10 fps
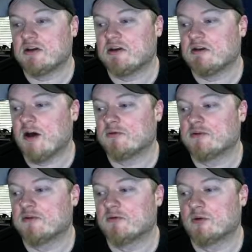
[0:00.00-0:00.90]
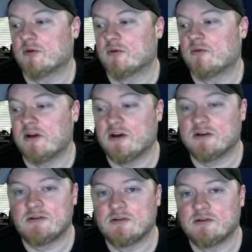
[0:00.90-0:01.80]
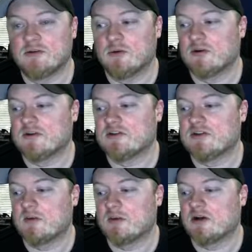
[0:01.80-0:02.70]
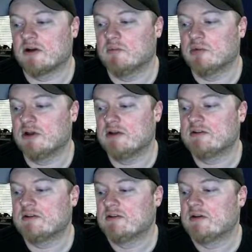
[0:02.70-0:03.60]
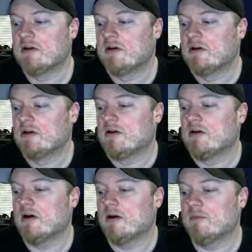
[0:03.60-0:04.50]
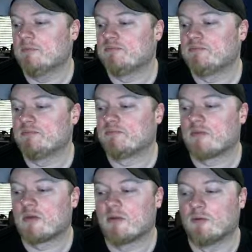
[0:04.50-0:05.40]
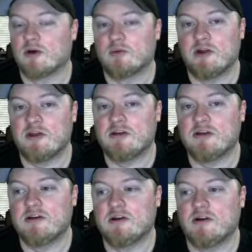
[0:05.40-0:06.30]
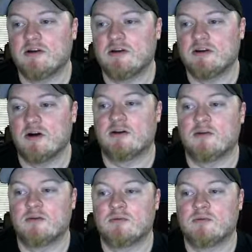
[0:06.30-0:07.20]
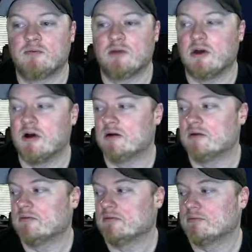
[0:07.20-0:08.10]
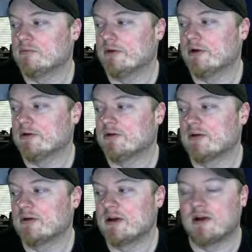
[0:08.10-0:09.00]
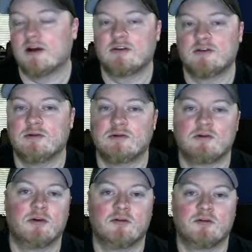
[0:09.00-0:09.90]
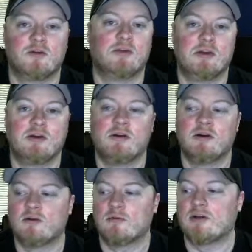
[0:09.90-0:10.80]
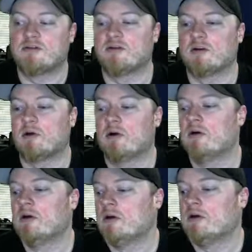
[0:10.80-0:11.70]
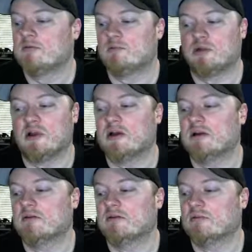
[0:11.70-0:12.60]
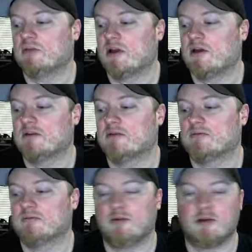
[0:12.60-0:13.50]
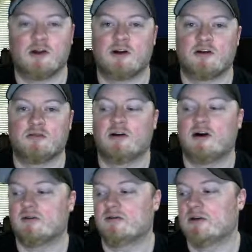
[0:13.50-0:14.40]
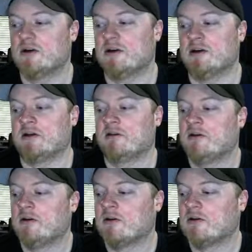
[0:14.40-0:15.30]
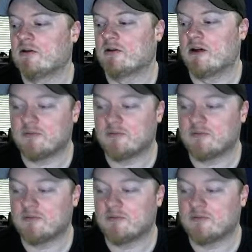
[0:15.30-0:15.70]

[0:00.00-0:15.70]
option for finished. So once the timeline completes, we're going to play the end audio. So again, I just used one from the racer demo. Play a little audio file for ending. Okay.